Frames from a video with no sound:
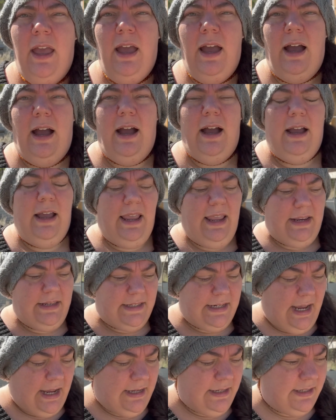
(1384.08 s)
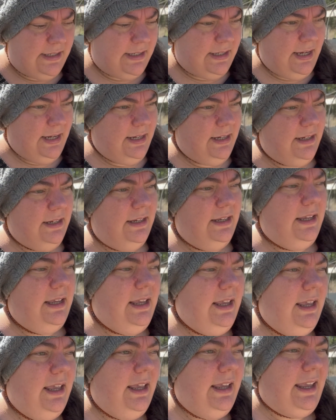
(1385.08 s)
It
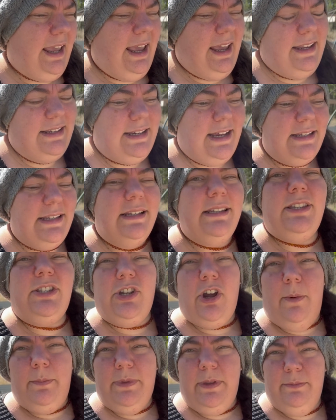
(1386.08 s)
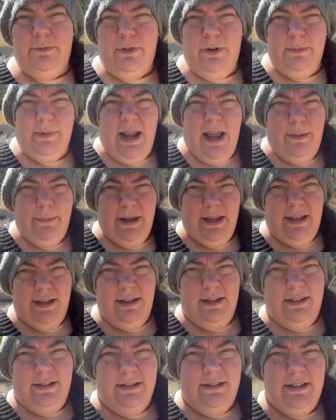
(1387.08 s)
doesn't stop them from
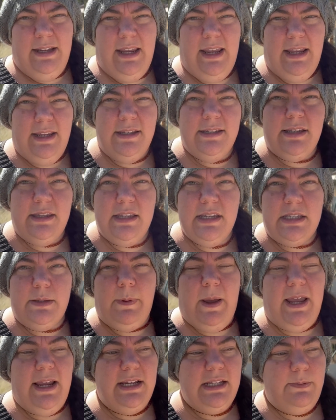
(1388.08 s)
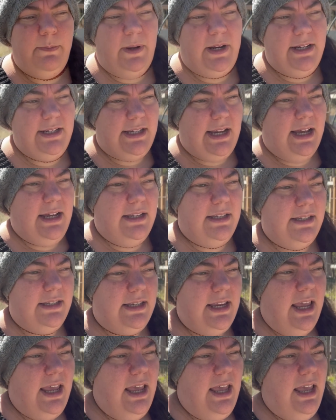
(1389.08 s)
coming into this space, but it
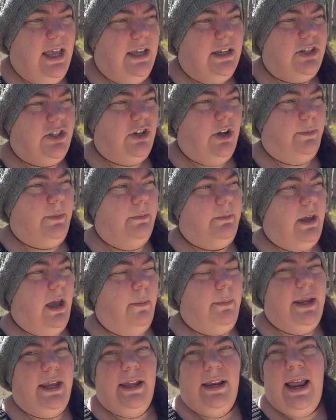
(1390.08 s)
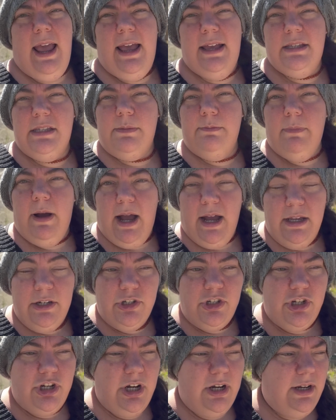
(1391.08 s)
does stop them coming in as
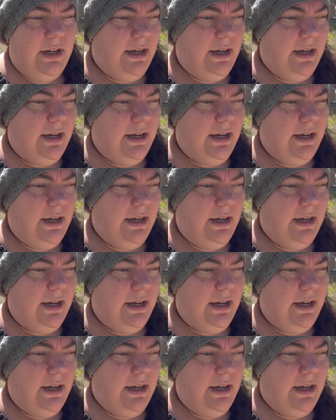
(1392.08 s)
much.